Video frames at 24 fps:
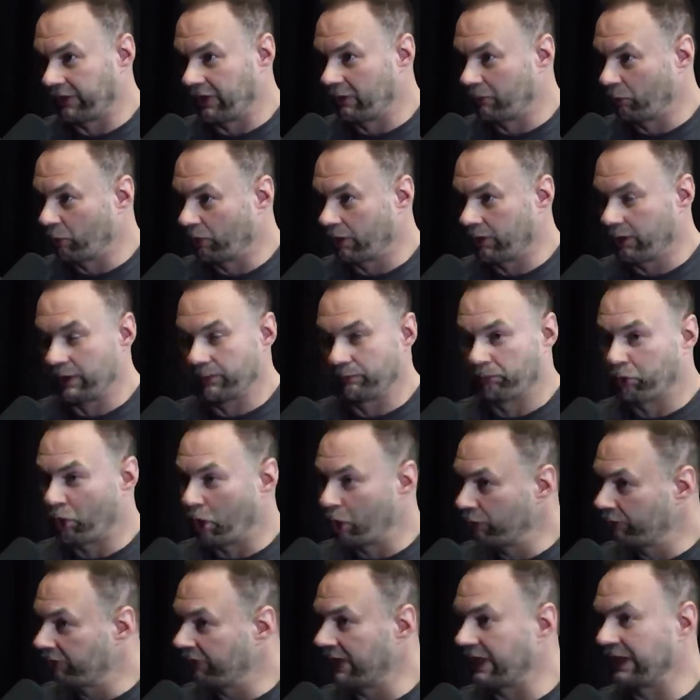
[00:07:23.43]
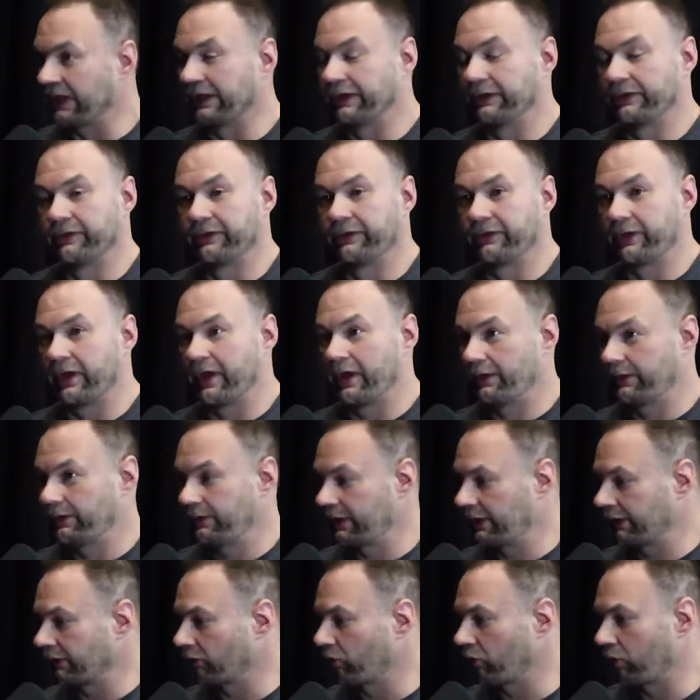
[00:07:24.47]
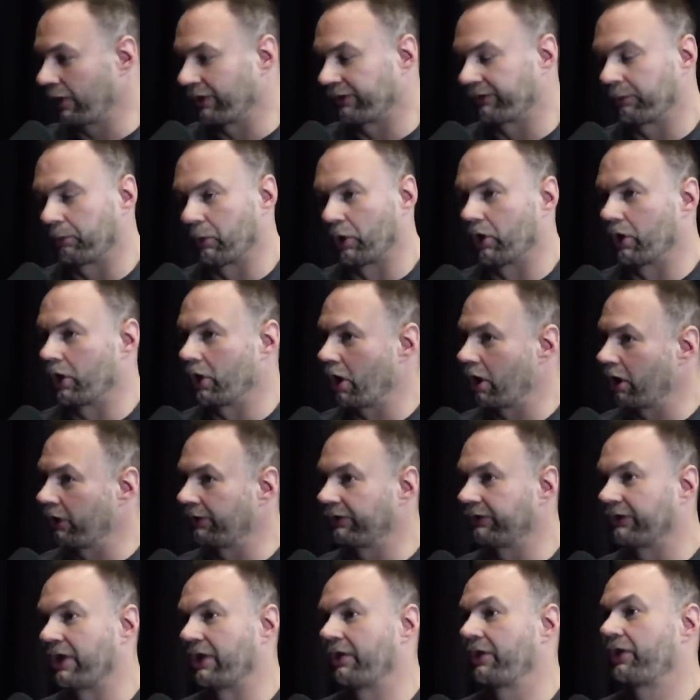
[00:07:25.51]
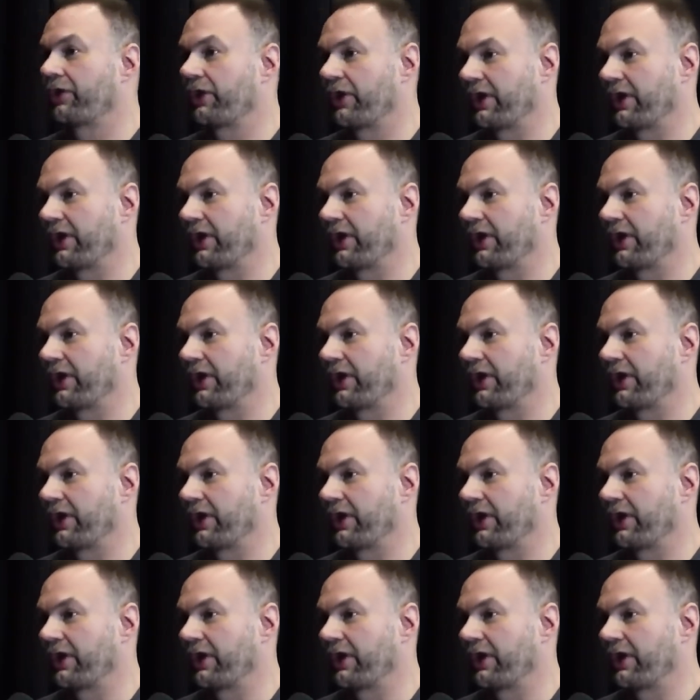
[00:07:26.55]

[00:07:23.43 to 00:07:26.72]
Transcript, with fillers: and more in proteins and CRISPR and all these other